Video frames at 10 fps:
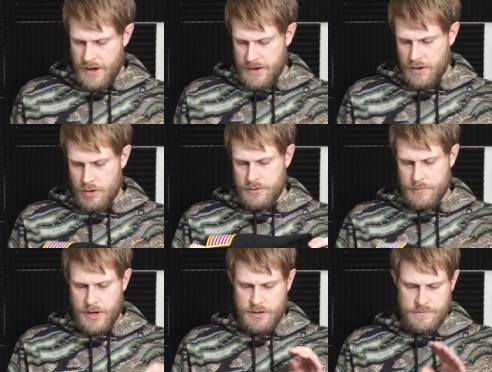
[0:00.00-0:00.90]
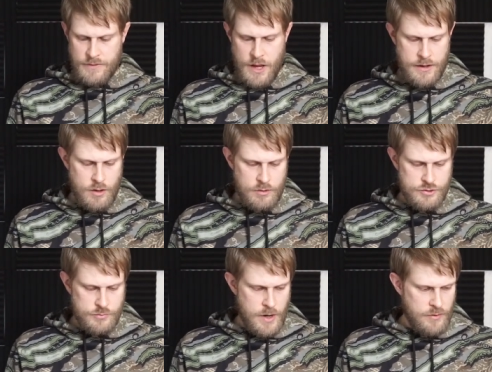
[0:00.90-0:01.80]
I added on the American flag
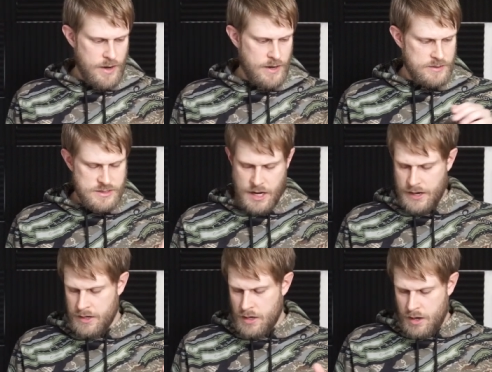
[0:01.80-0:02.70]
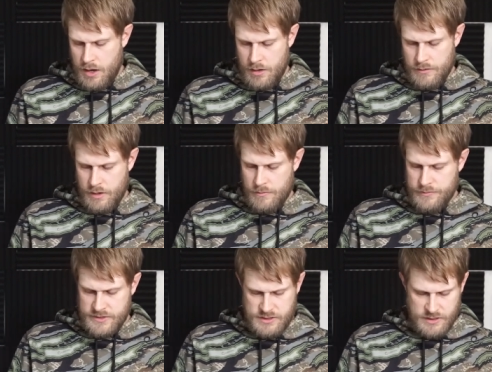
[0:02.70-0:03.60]
onto my right hand side on um,
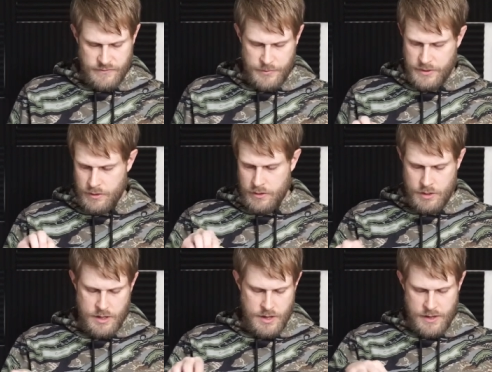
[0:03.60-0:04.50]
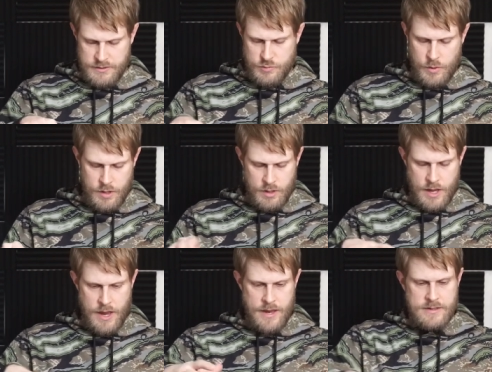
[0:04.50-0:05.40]
the sleeve up here, as well
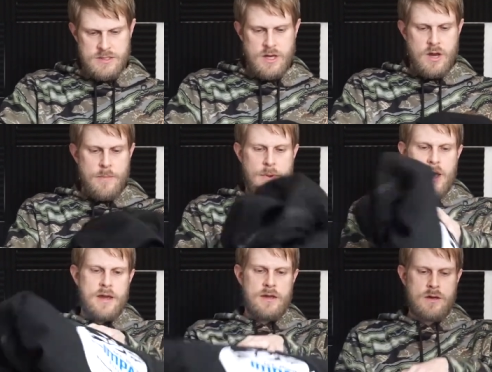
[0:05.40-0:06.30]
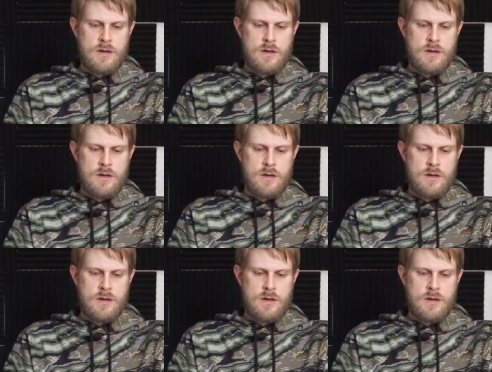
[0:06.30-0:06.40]
as my